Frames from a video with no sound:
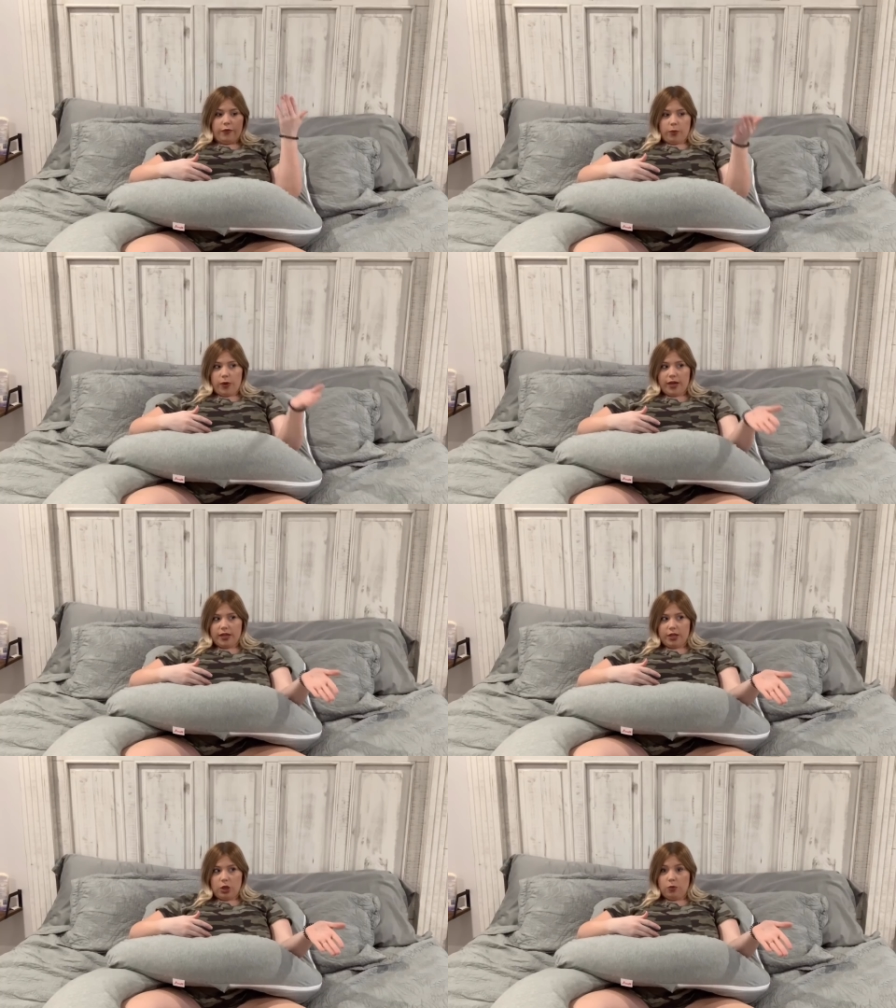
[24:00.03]
you're
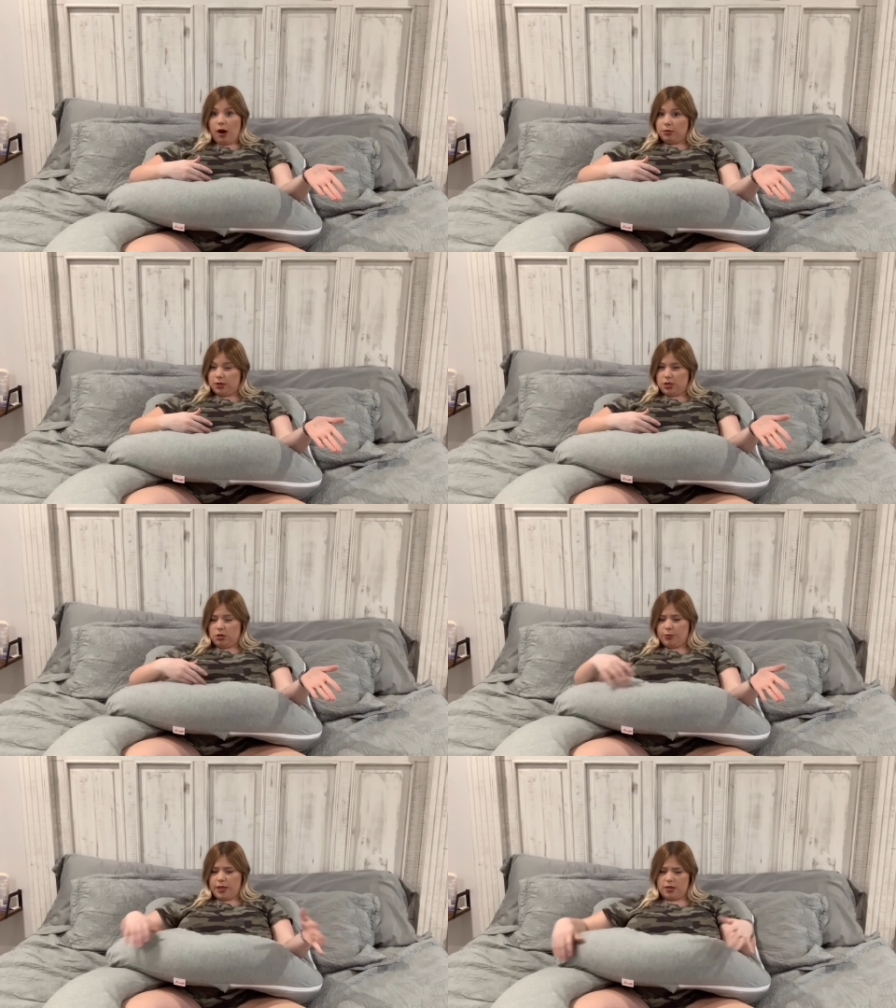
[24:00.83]
pregnant, you probably do
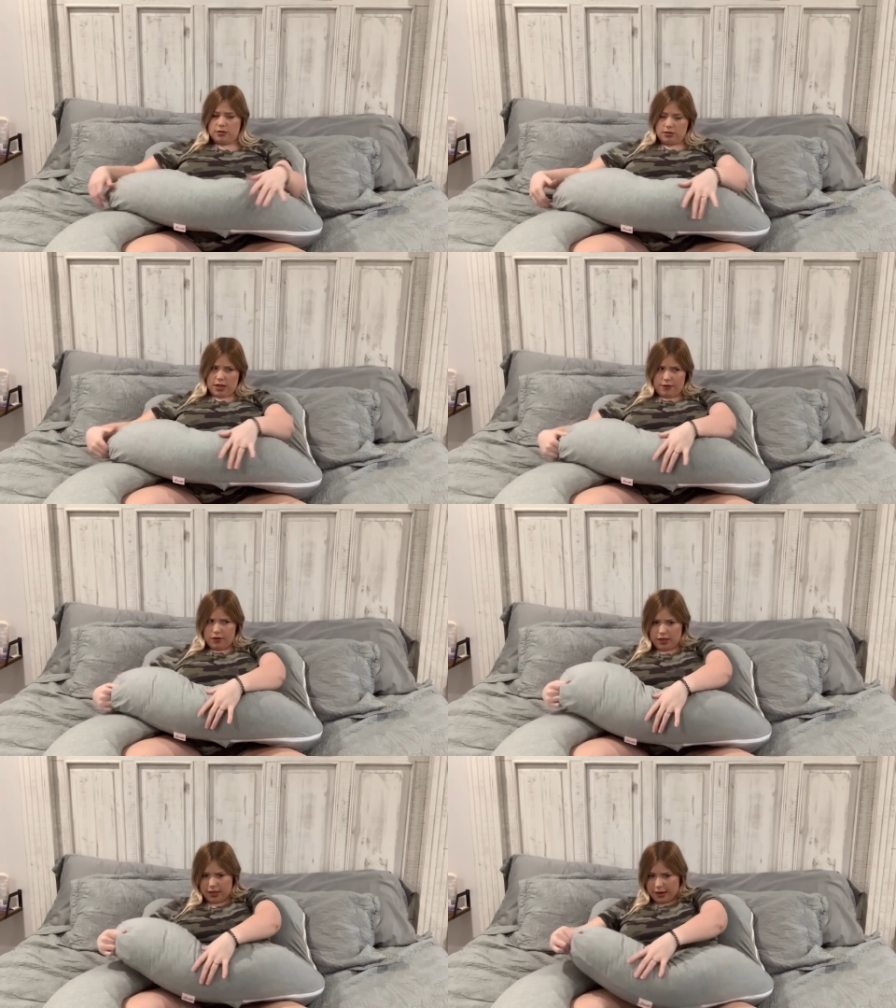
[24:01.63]
because I feel
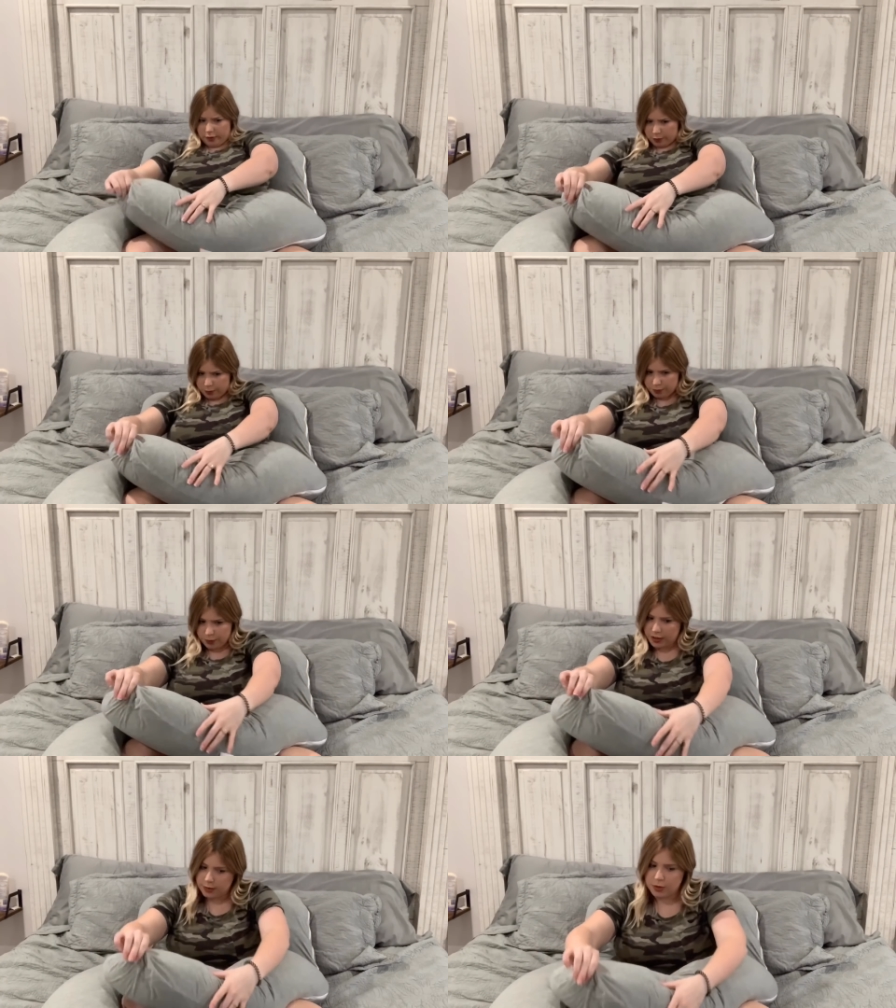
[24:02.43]
like every
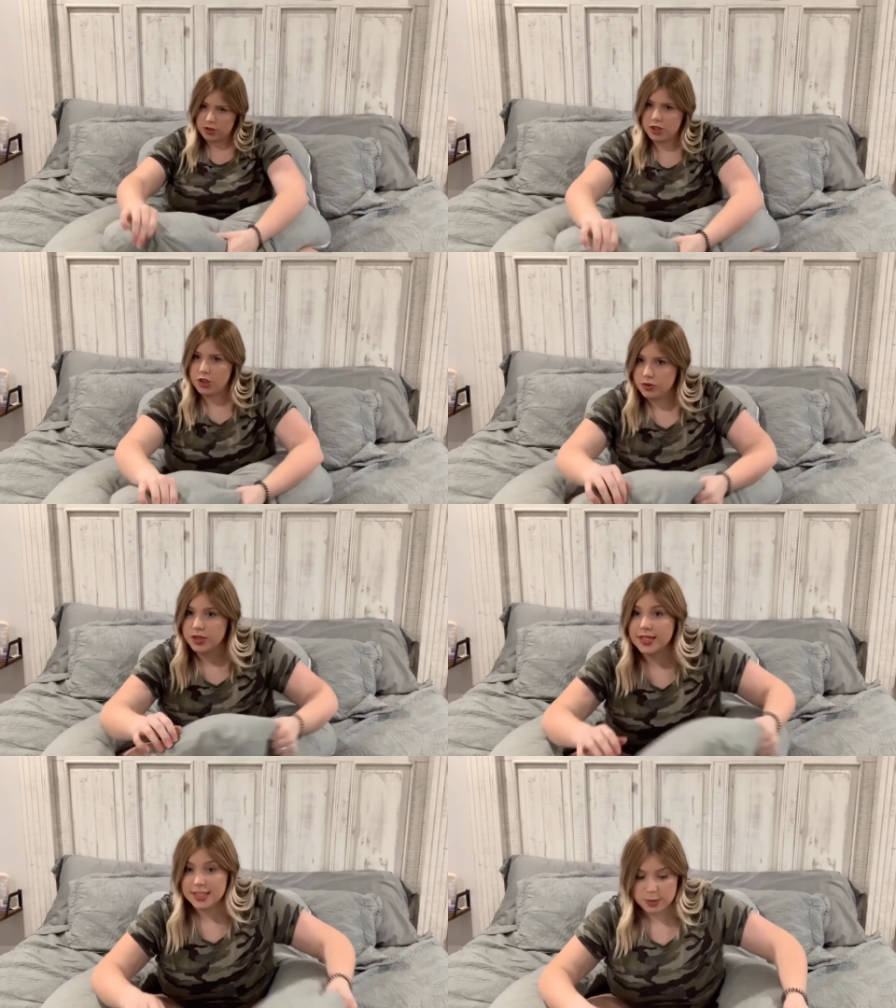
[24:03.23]
pregnant person usually
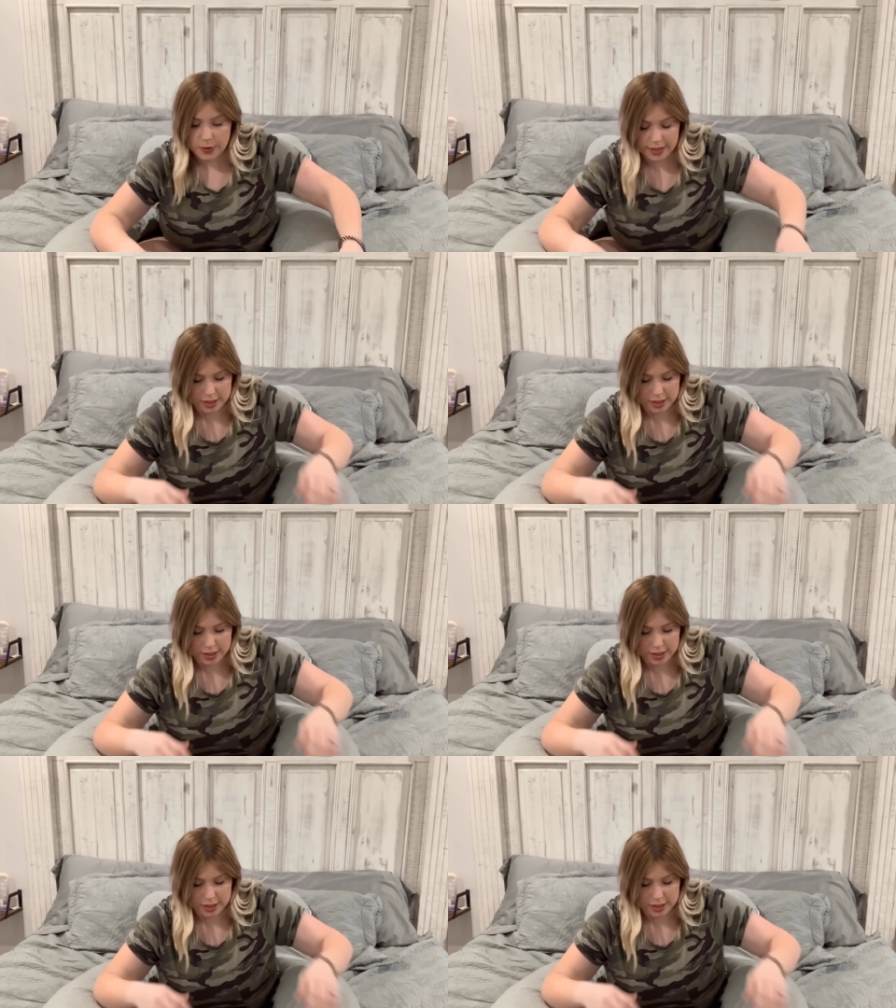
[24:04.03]
gets a pregnancy